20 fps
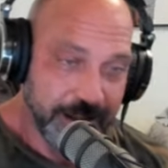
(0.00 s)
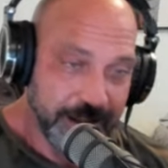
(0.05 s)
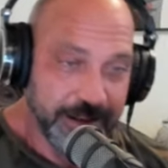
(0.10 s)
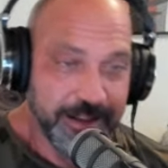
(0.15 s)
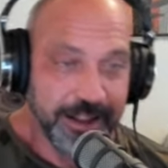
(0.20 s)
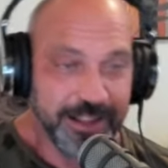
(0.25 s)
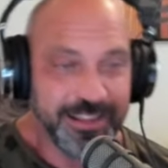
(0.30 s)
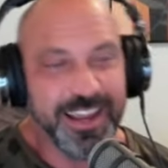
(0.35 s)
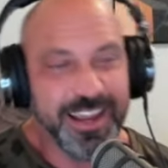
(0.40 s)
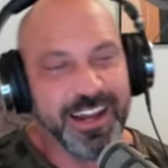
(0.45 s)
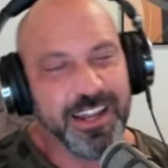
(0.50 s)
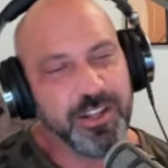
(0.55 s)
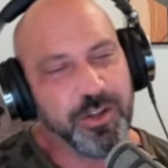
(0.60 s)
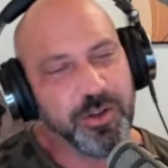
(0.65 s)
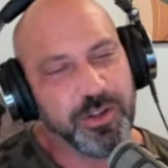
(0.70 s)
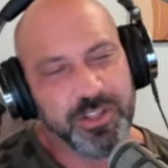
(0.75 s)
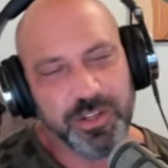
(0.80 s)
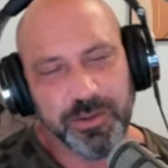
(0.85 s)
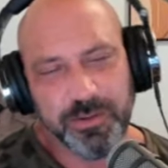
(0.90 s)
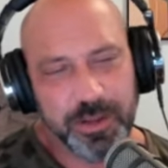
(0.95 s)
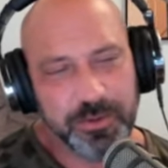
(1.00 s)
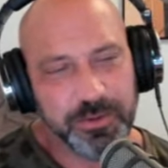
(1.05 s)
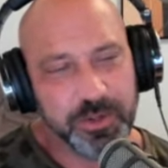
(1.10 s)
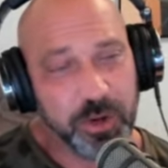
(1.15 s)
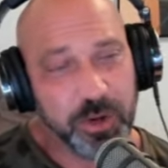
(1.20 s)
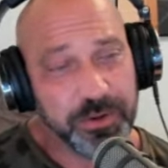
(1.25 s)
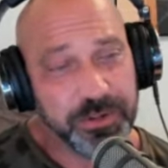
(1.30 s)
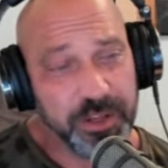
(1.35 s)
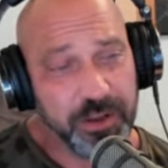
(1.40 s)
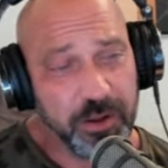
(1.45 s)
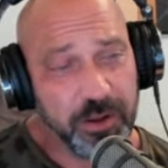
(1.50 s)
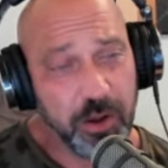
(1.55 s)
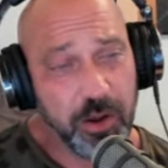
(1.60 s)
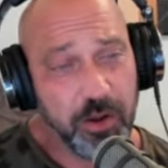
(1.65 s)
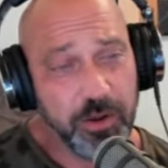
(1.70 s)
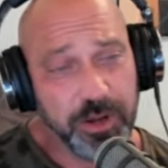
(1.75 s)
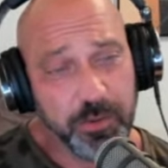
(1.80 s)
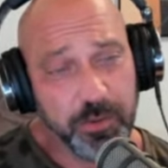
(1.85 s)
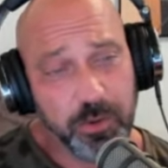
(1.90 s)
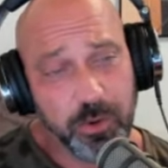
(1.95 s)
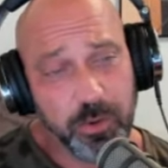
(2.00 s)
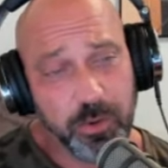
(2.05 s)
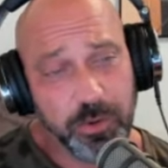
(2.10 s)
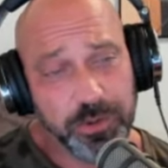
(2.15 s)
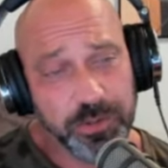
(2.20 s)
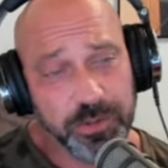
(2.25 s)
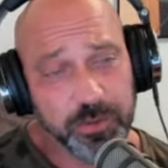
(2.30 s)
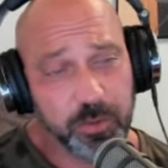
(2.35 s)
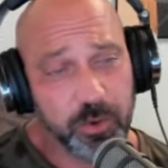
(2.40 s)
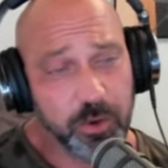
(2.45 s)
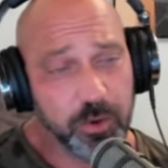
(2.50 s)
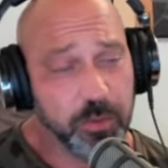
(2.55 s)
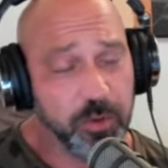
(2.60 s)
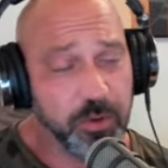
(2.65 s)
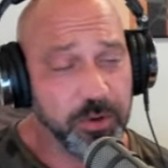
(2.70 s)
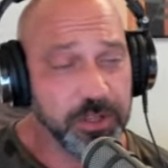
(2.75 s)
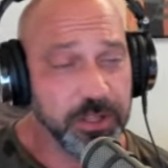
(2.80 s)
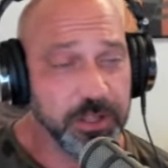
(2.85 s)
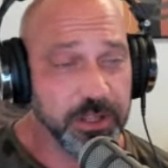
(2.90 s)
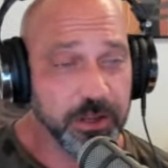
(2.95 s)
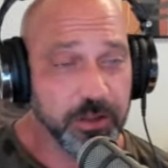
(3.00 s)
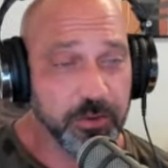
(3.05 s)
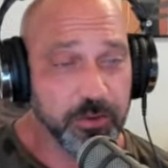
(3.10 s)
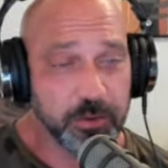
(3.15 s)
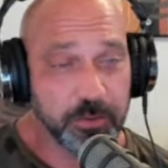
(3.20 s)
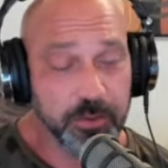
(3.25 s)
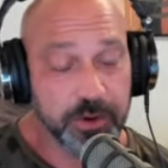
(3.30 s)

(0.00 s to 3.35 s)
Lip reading: to get into it. Sometimes you always have, one's more important than the other one,